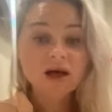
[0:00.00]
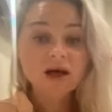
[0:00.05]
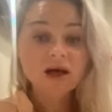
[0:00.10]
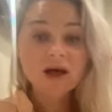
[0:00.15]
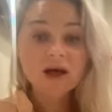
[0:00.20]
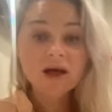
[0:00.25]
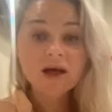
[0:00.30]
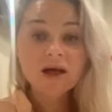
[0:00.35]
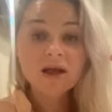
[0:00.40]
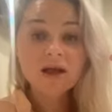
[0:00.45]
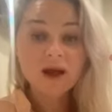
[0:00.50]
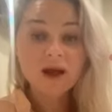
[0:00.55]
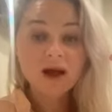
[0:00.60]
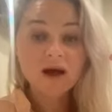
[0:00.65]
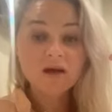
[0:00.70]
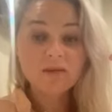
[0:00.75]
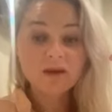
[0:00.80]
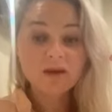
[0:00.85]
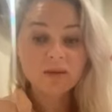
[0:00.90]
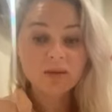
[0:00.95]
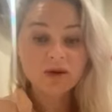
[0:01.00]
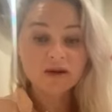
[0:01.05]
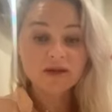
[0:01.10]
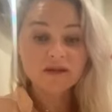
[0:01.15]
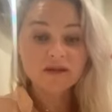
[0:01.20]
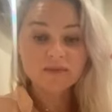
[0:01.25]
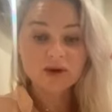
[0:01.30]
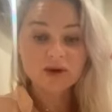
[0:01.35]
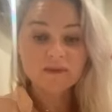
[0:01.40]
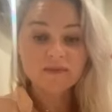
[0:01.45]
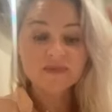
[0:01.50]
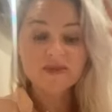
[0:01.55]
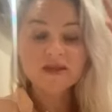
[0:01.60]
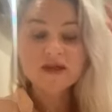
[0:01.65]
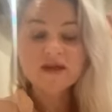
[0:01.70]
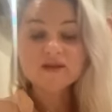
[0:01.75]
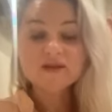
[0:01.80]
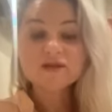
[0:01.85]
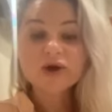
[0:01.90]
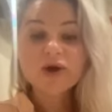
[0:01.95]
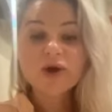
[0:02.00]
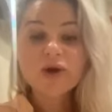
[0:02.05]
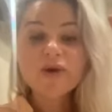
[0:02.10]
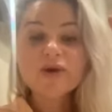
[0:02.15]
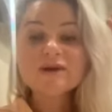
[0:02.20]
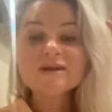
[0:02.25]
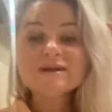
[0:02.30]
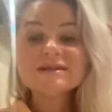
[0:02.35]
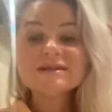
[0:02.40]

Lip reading: the hell out of my body tomorrow. So